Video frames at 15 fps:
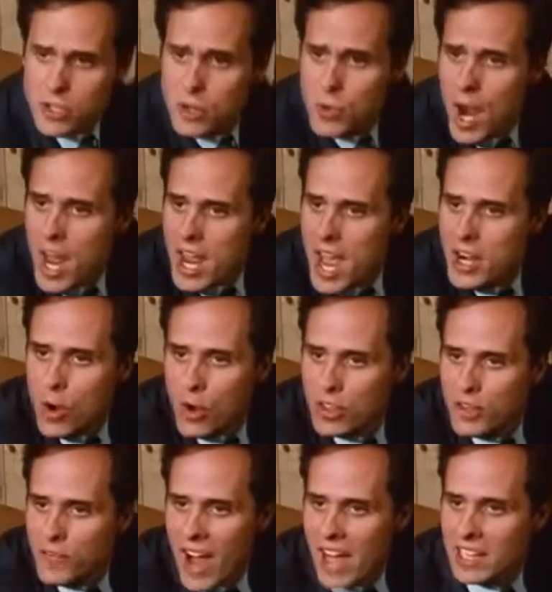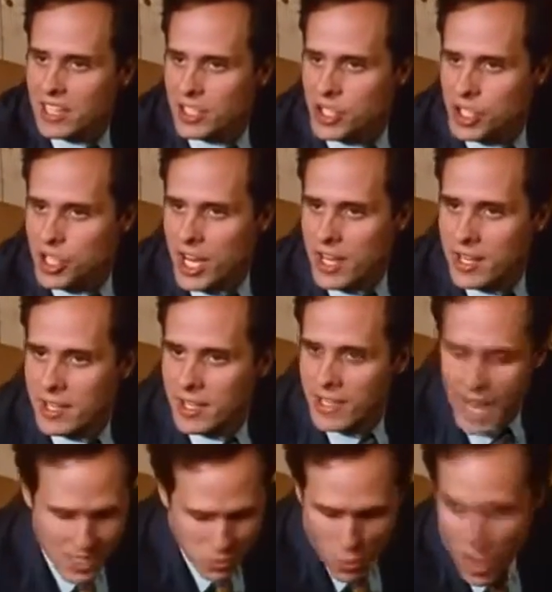You and, and all the violence shit.
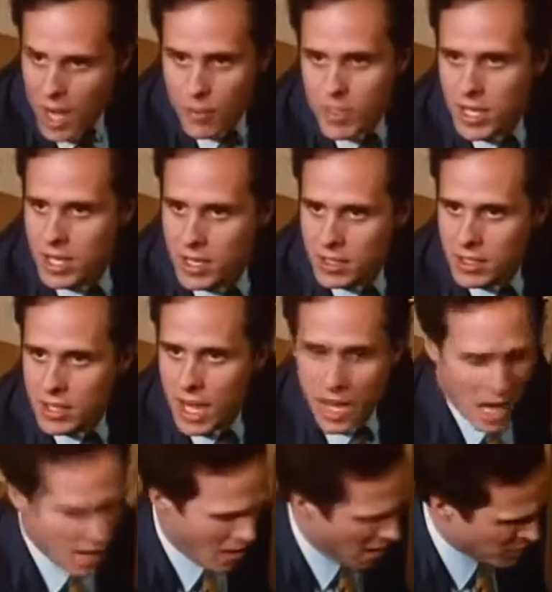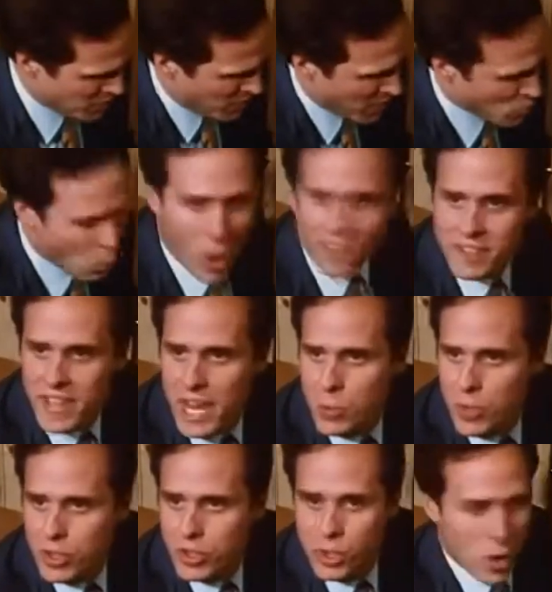That's why I'm here. I, have spent one
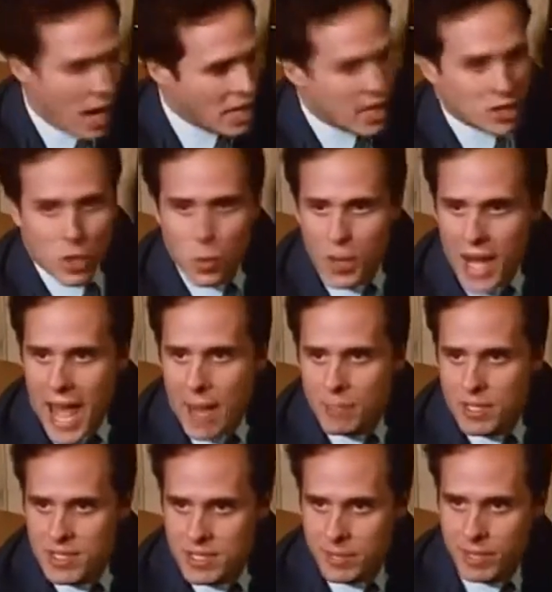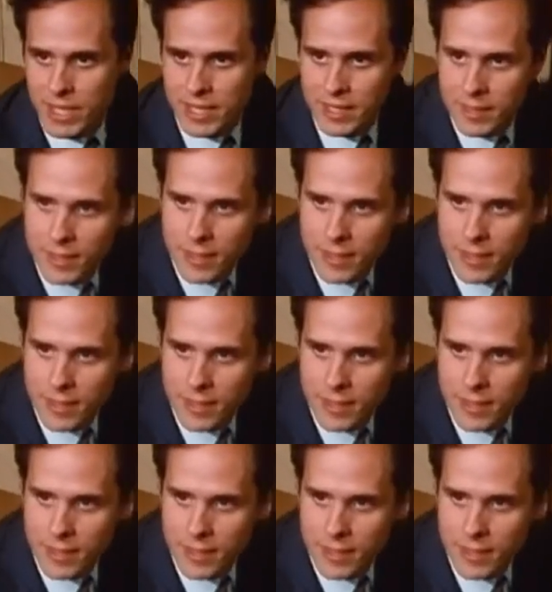day with you, and, and look what happens to me.